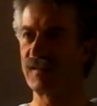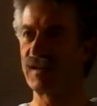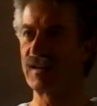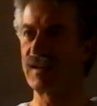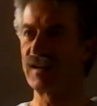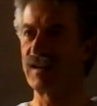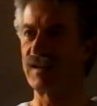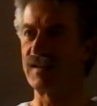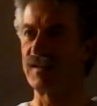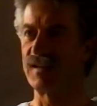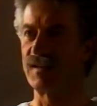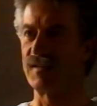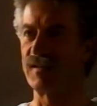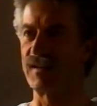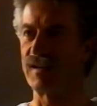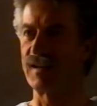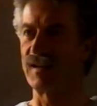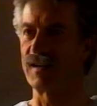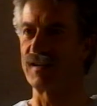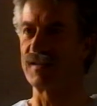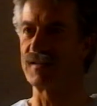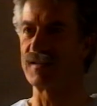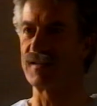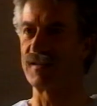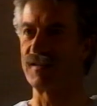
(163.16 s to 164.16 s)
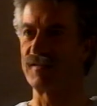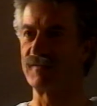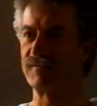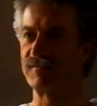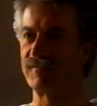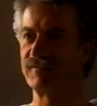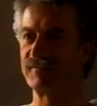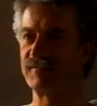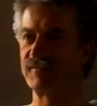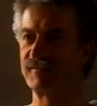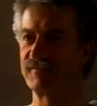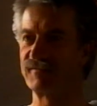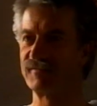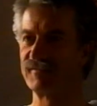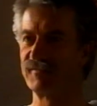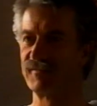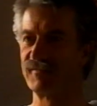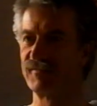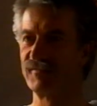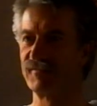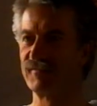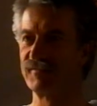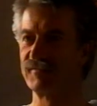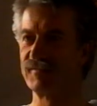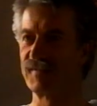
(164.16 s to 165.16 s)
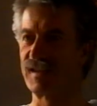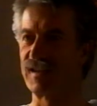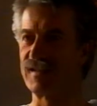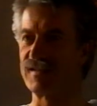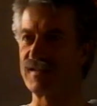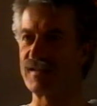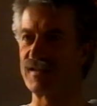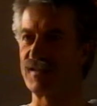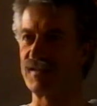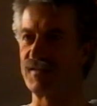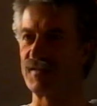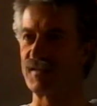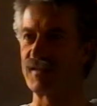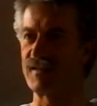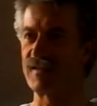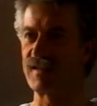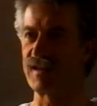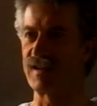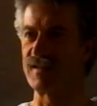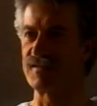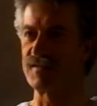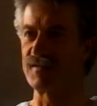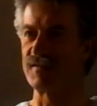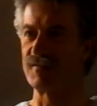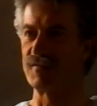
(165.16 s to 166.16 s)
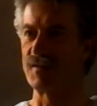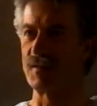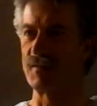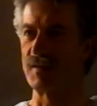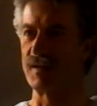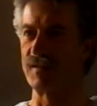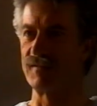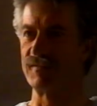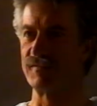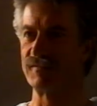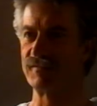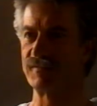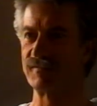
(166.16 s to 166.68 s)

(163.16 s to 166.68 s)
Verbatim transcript: I know the answer. And so do 1,000 women.